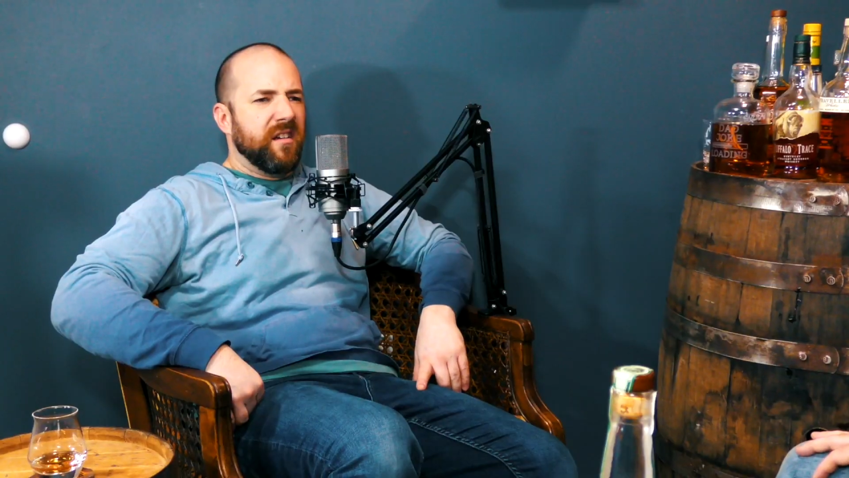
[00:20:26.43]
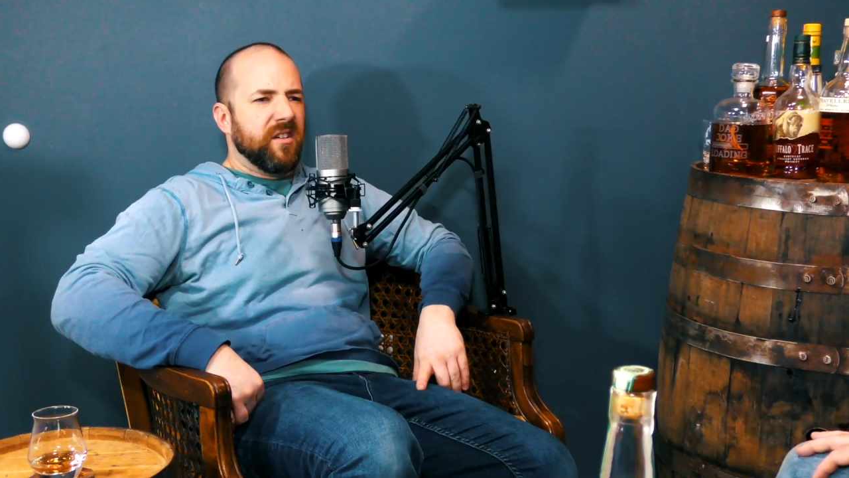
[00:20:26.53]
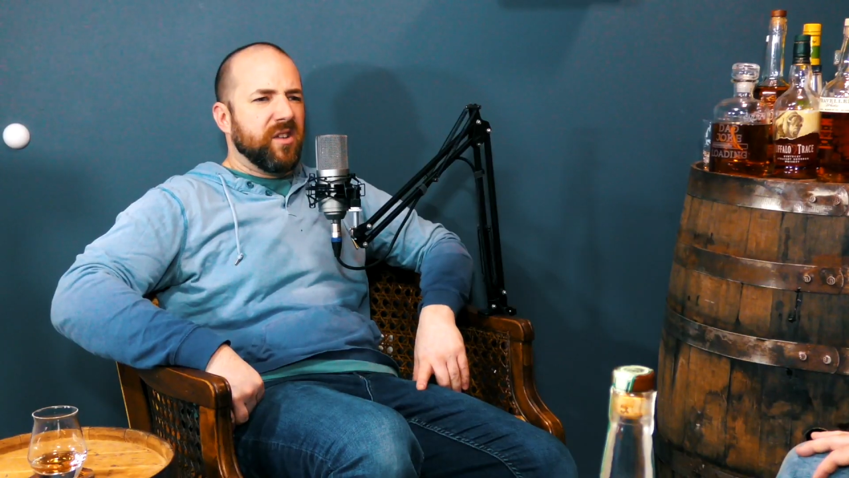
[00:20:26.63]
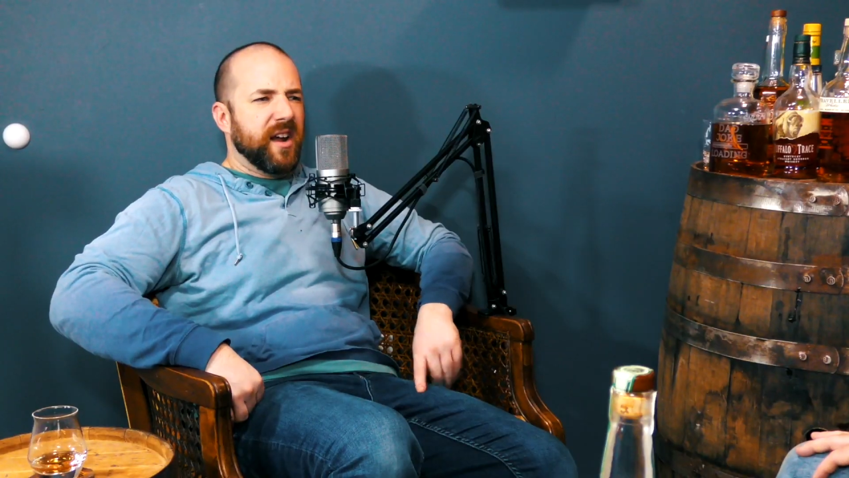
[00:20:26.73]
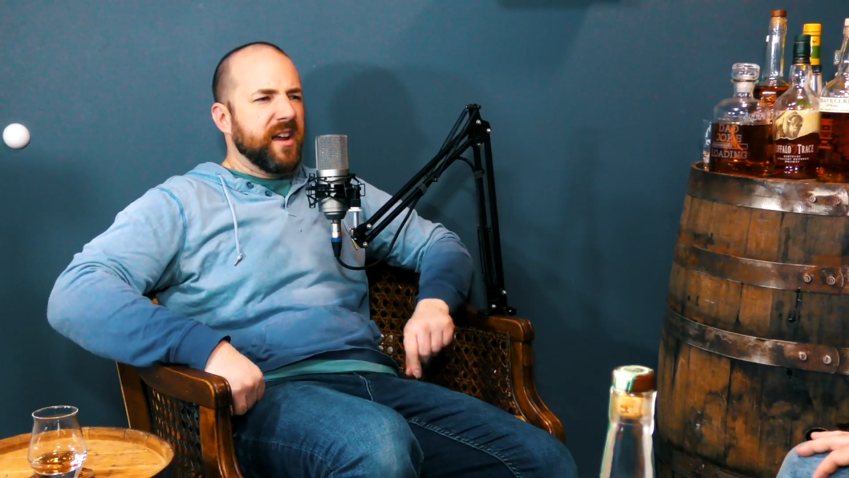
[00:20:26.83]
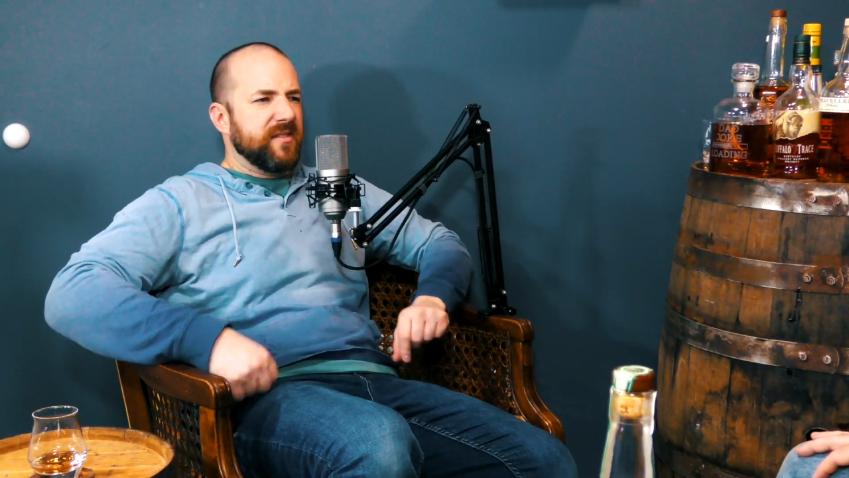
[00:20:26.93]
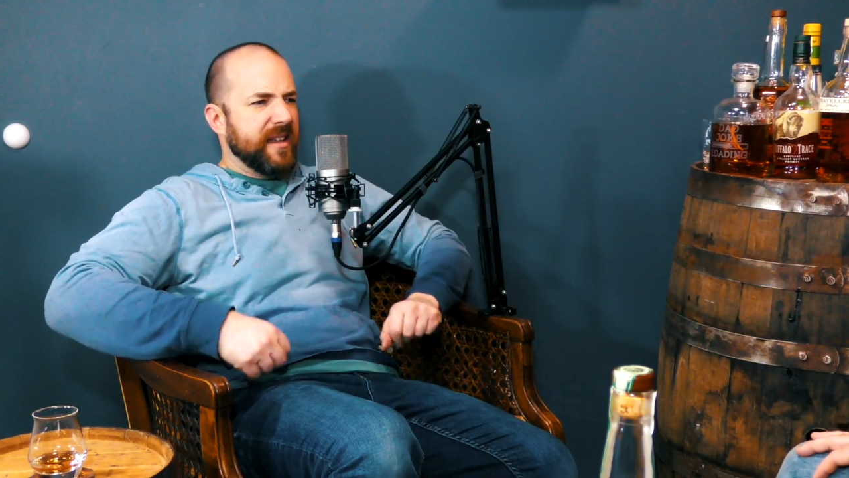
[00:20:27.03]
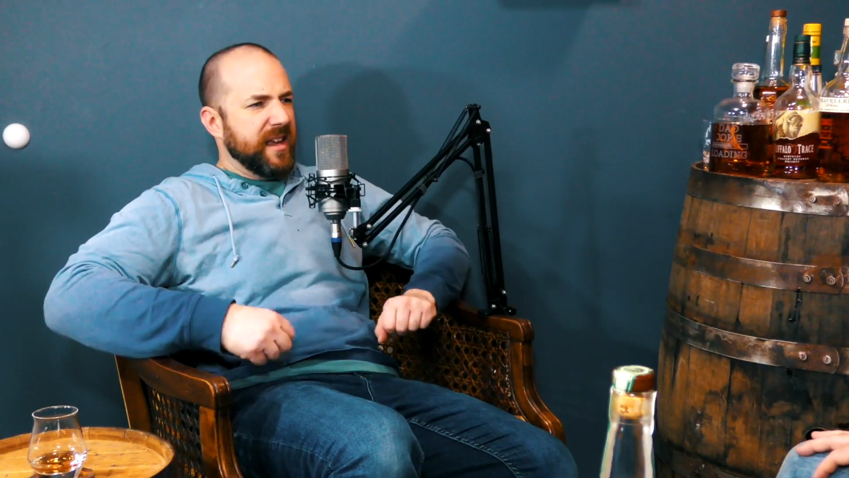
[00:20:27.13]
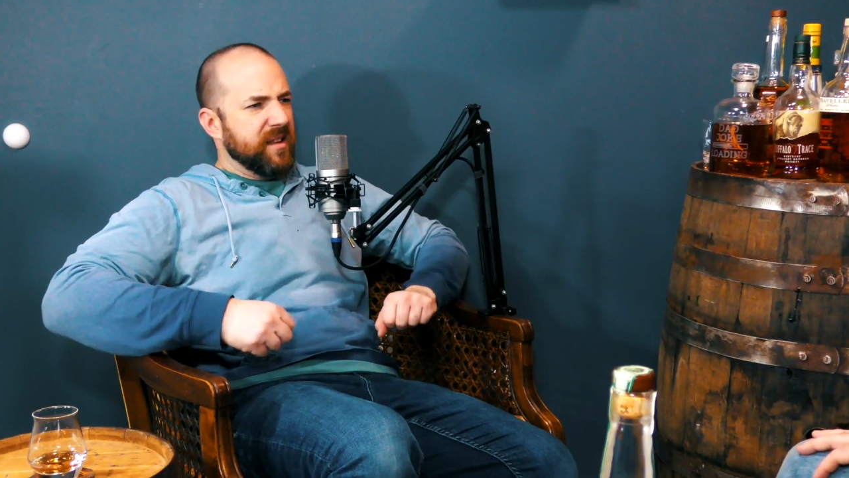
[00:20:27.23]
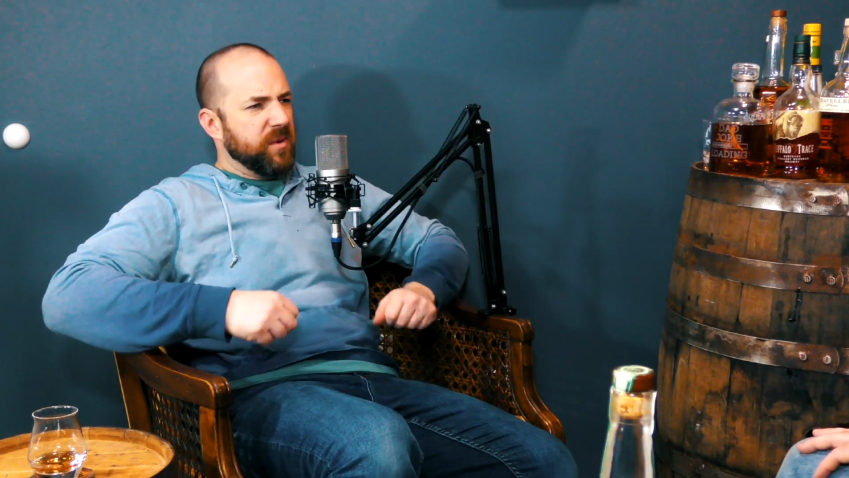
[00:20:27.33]
could I have
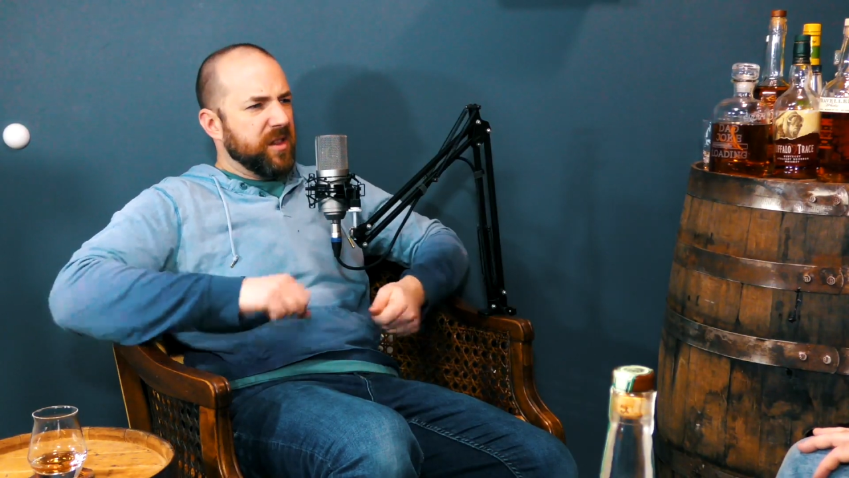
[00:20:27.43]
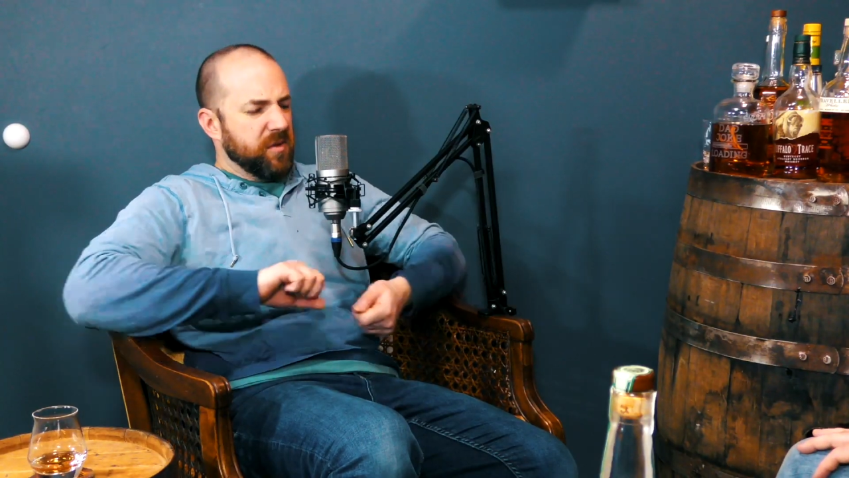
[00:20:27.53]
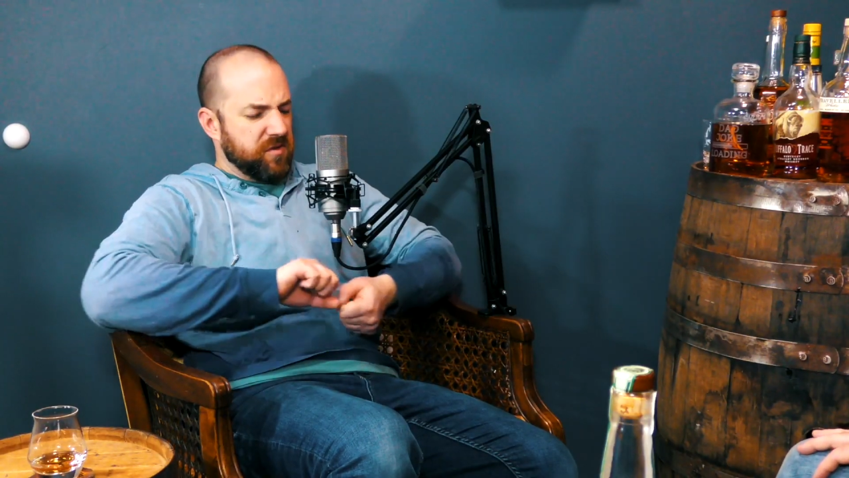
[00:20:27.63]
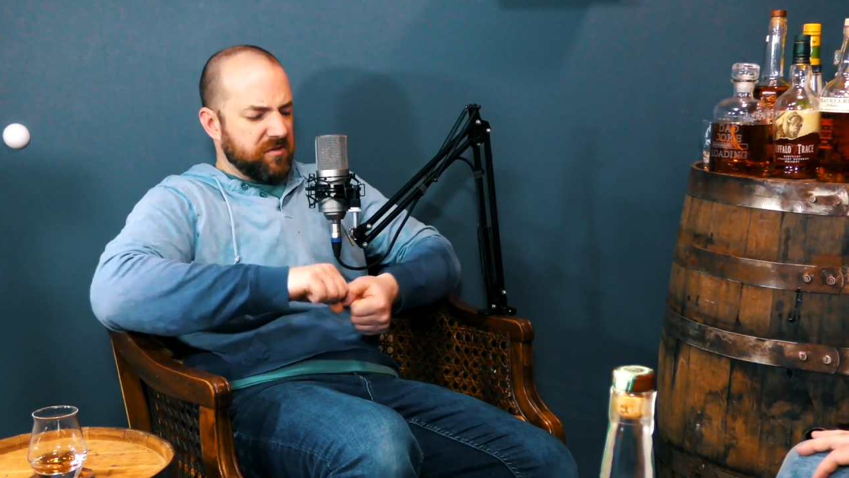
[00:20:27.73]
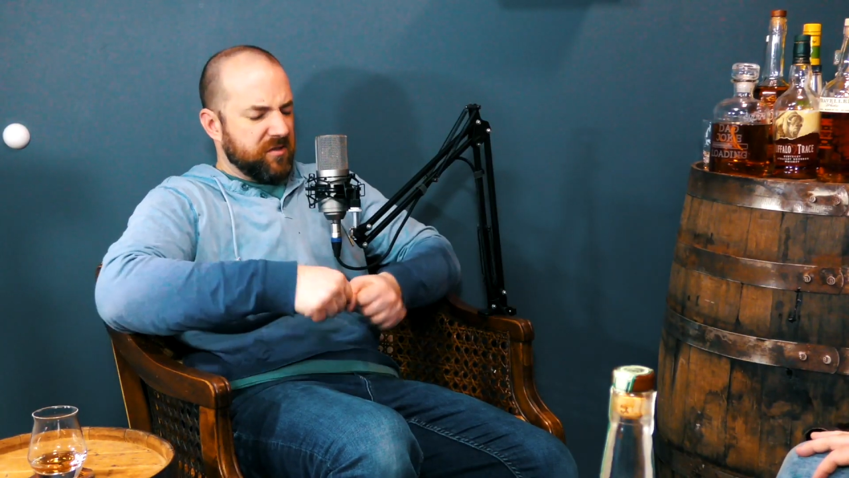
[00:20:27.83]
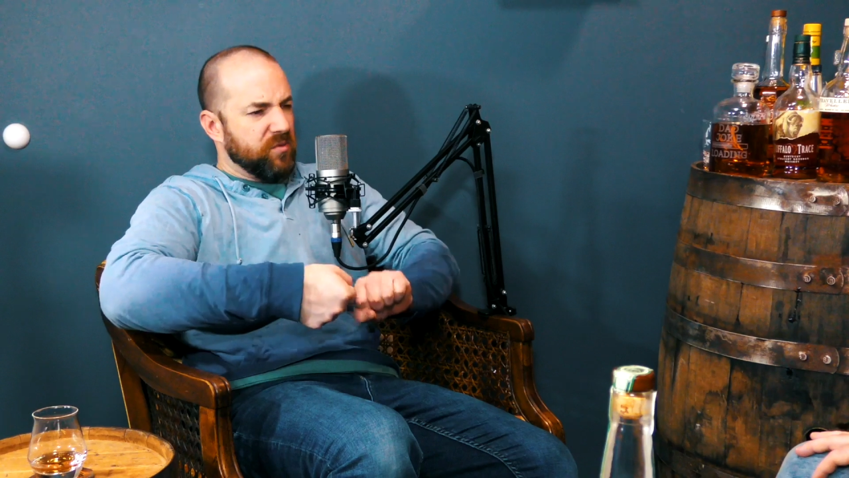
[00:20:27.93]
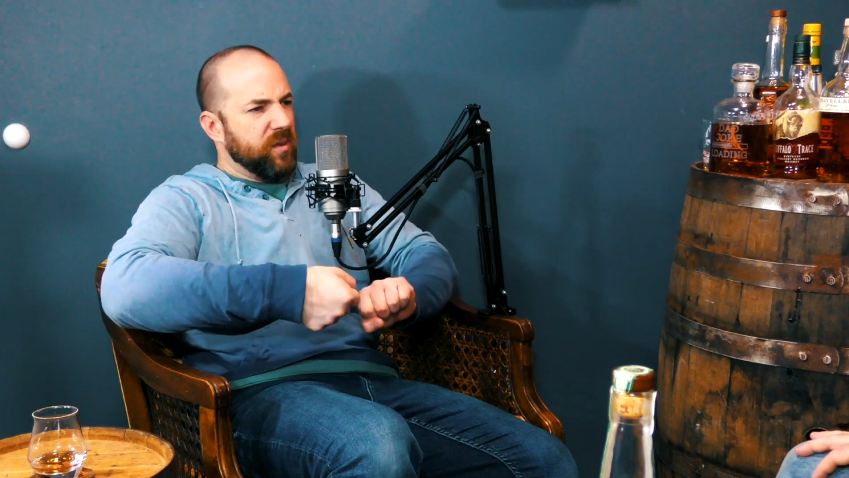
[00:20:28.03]
taken one of those and just